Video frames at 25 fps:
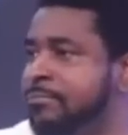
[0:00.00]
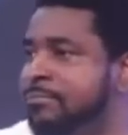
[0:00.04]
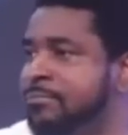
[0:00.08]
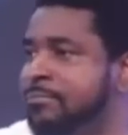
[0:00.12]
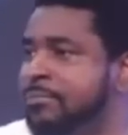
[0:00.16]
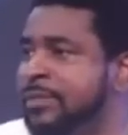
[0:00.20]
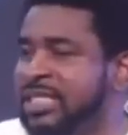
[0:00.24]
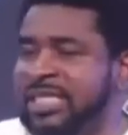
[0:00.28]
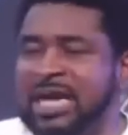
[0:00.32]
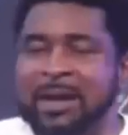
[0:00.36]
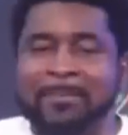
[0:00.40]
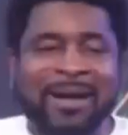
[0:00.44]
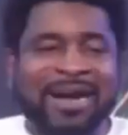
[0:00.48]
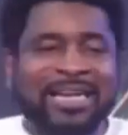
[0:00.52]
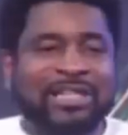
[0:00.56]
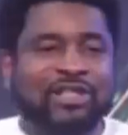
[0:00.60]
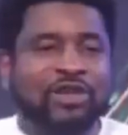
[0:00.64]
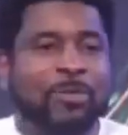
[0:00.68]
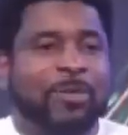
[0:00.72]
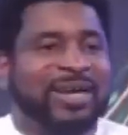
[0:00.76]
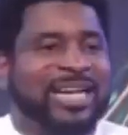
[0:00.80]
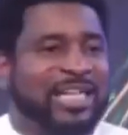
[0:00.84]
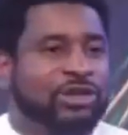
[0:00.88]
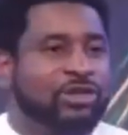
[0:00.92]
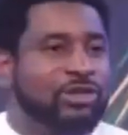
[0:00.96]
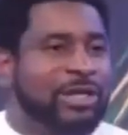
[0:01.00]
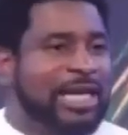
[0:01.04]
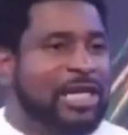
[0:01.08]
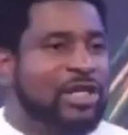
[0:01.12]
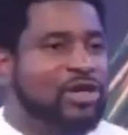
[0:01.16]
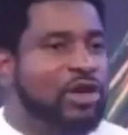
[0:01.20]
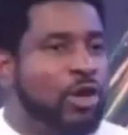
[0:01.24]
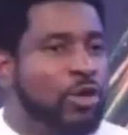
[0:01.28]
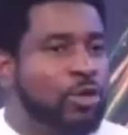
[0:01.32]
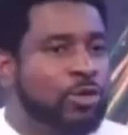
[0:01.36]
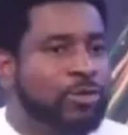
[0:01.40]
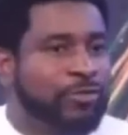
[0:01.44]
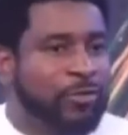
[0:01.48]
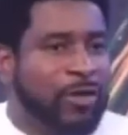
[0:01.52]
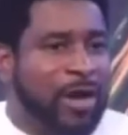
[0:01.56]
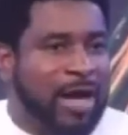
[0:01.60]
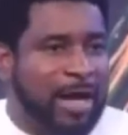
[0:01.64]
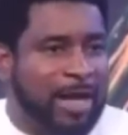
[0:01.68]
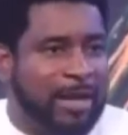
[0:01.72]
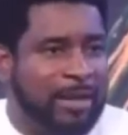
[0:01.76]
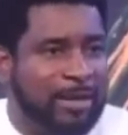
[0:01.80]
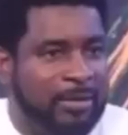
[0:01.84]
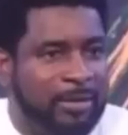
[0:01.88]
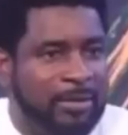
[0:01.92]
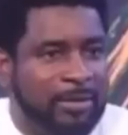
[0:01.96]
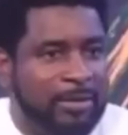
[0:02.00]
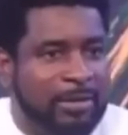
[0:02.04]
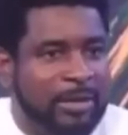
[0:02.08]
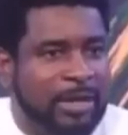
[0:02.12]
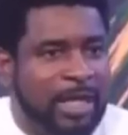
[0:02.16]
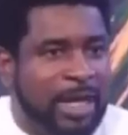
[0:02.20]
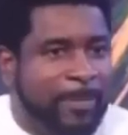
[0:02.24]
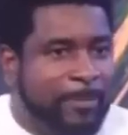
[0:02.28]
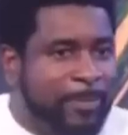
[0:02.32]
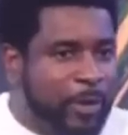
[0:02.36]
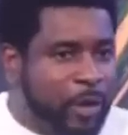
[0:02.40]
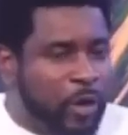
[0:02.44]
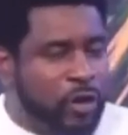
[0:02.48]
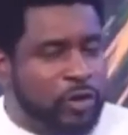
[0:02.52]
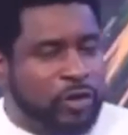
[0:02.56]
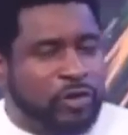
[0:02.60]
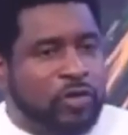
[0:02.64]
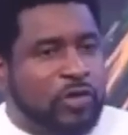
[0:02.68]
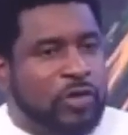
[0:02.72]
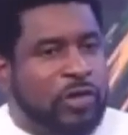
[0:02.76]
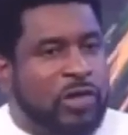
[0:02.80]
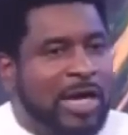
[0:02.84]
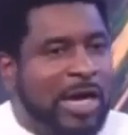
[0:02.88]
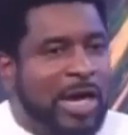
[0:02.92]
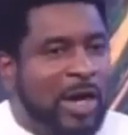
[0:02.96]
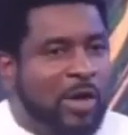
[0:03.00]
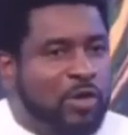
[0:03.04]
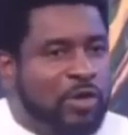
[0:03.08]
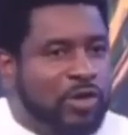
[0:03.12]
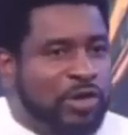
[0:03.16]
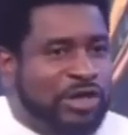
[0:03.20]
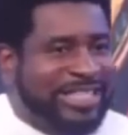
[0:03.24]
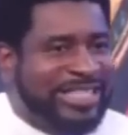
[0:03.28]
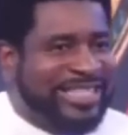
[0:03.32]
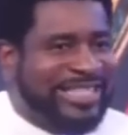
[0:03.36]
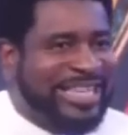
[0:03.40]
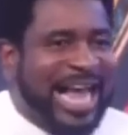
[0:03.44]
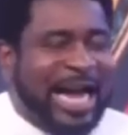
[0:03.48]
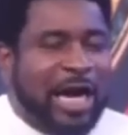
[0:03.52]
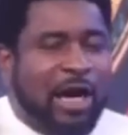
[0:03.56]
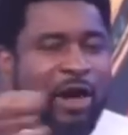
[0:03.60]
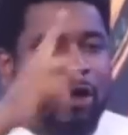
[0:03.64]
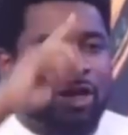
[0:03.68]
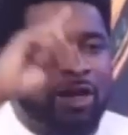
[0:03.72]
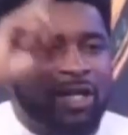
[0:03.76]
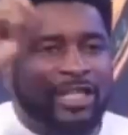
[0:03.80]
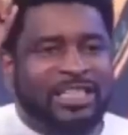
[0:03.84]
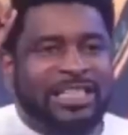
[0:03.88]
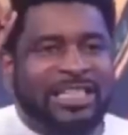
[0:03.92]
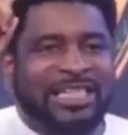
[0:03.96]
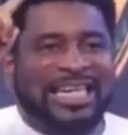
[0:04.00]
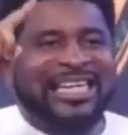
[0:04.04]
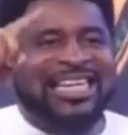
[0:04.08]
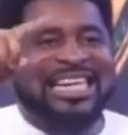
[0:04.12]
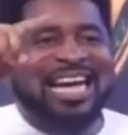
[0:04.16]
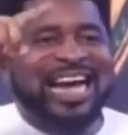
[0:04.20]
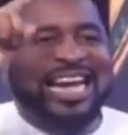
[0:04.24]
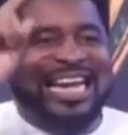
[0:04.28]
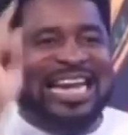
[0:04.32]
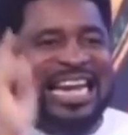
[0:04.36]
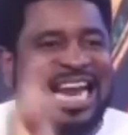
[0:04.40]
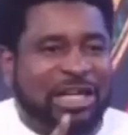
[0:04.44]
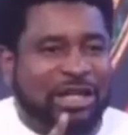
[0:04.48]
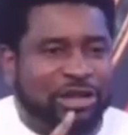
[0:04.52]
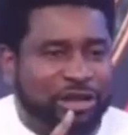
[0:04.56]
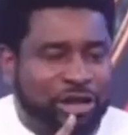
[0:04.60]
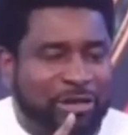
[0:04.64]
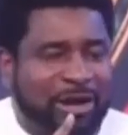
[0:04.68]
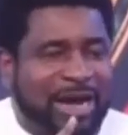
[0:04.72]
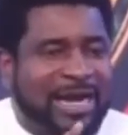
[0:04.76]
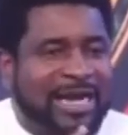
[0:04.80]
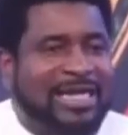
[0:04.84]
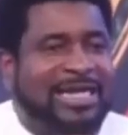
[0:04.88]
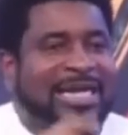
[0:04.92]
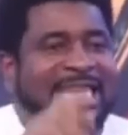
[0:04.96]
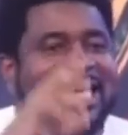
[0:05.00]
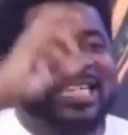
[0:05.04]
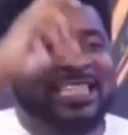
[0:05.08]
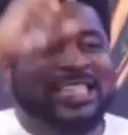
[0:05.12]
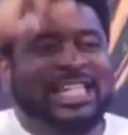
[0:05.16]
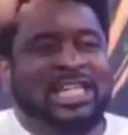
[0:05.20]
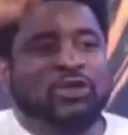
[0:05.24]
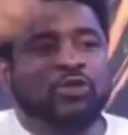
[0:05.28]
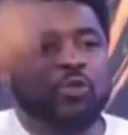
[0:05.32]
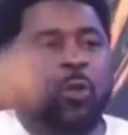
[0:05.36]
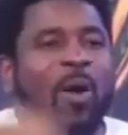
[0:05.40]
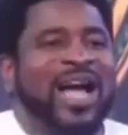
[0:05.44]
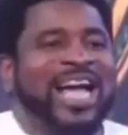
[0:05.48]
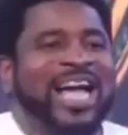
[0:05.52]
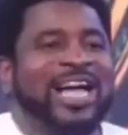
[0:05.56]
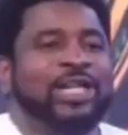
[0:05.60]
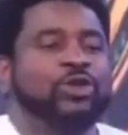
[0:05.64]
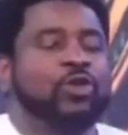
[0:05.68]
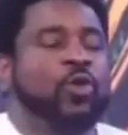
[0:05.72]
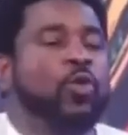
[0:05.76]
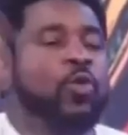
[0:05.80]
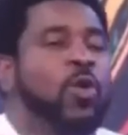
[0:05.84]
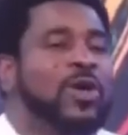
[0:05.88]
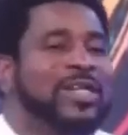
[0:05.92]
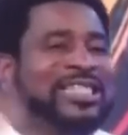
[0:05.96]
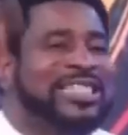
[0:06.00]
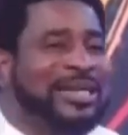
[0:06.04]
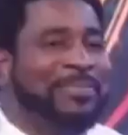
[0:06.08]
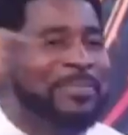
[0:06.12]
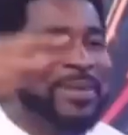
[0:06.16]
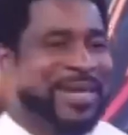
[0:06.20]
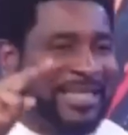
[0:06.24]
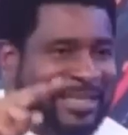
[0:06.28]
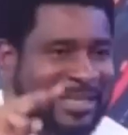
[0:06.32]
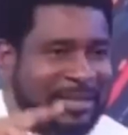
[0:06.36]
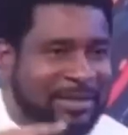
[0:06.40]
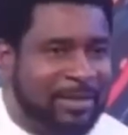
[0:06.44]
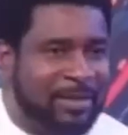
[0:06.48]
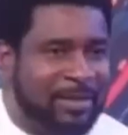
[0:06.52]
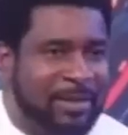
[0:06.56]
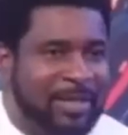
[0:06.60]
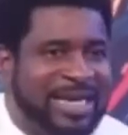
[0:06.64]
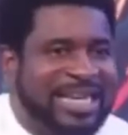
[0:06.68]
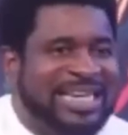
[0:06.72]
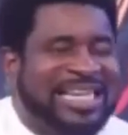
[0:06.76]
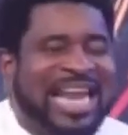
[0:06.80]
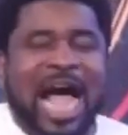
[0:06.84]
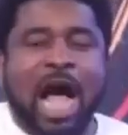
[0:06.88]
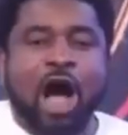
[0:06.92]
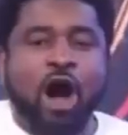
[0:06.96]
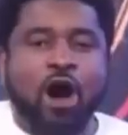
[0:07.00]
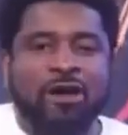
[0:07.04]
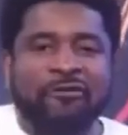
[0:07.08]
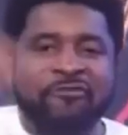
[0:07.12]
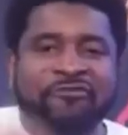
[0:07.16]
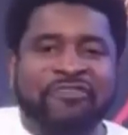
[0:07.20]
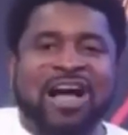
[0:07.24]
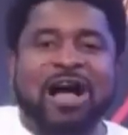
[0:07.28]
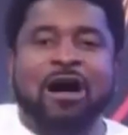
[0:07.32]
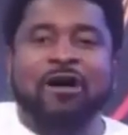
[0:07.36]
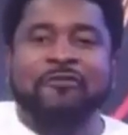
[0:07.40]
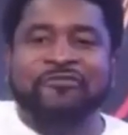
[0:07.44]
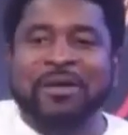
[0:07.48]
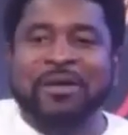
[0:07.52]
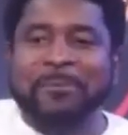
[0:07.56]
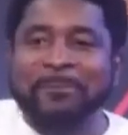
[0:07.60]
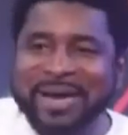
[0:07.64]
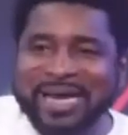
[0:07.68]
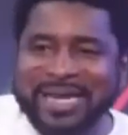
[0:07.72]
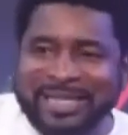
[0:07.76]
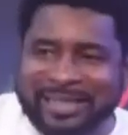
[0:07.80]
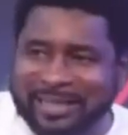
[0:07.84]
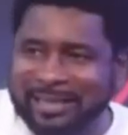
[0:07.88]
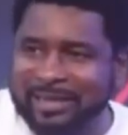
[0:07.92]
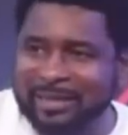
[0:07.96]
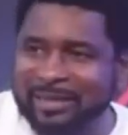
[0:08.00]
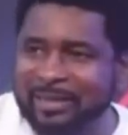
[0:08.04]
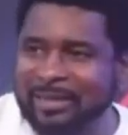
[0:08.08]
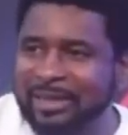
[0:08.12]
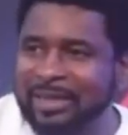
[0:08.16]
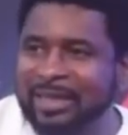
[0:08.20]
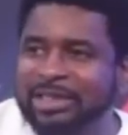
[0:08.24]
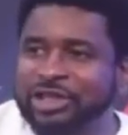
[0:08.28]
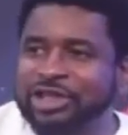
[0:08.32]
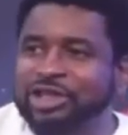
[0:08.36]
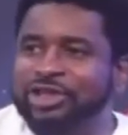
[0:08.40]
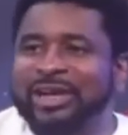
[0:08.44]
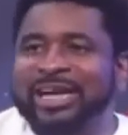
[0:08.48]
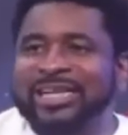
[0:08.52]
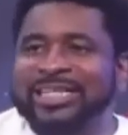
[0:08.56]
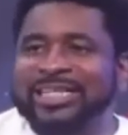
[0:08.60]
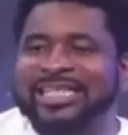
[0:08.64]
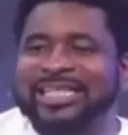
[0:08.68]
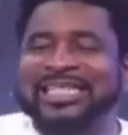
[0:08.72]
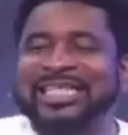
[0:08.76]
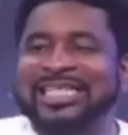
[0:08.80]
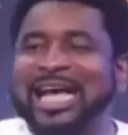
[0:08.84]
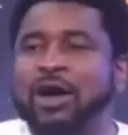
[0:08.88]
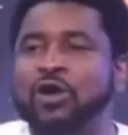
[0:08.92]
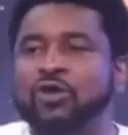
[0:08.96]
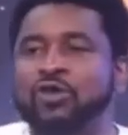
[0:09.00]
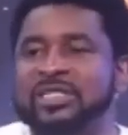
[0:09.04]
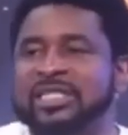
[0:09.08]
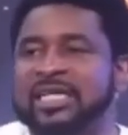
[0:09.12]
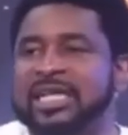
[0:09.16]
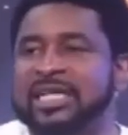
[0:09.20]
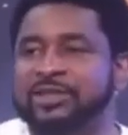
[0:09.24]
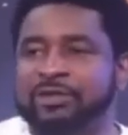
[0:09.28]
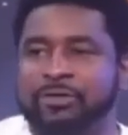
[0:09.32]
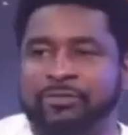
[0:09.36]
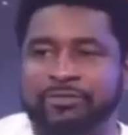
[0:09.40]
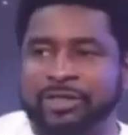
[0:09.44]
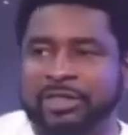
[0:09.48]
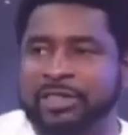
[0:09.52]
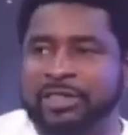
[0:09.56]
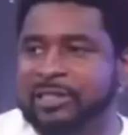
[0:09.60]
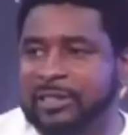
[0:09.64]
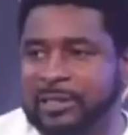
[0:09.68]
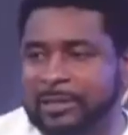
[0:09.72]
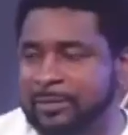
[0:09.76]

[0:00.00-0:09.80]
She can marry somebody that's totally not good for her because psychologically and naturally, she's wired to want a mate. That offer of a mate threatens her whole sense of reasoning.